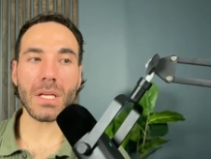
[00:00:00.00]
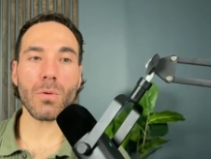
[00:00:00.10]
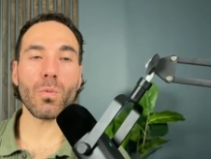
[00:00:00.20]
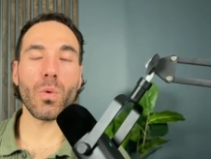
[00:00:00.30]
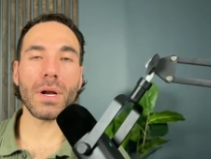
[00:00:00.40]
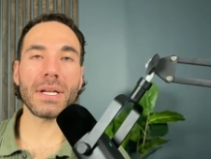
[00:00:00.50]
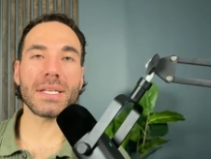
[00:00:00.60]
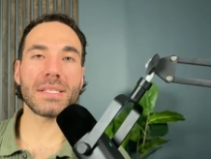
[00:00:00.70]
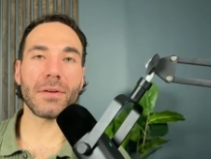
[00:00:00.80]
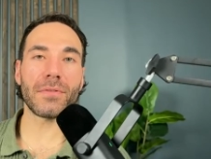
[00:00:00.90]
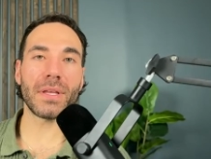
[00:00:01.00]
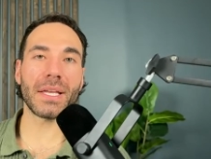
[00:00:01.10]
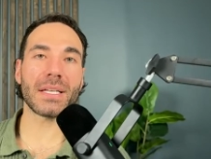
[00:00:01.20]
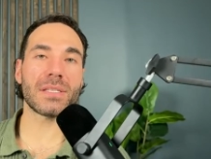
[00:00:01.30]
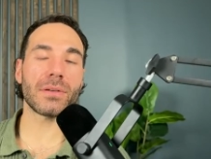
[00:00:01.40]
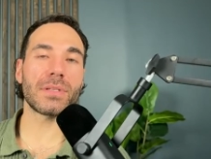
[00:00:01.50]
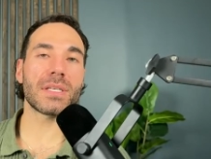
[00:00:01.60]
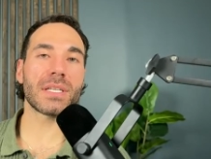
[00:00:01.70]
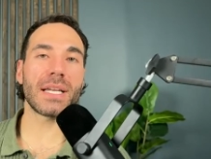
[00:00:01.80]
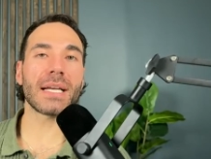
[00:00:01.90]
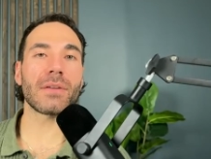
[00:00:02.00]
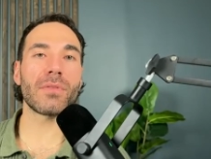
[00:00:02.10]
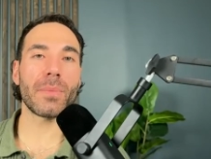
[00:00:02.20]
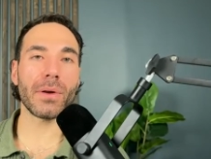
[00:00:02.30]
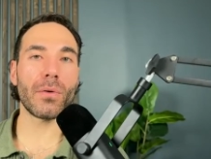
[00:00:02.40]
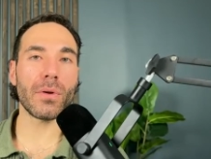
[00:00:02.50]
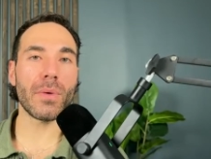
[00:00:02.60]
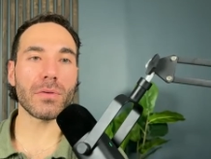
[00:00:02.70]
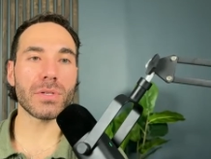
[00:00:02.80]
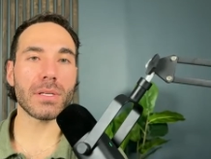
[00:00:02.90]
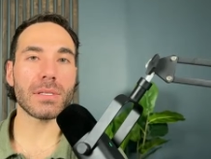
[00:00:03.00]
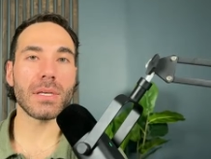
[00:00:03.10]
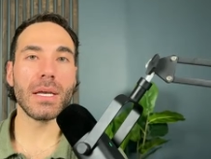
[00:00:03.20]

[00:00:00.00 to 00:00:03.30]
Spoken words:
what it is they're feeling because they're disconnected from their own emotions.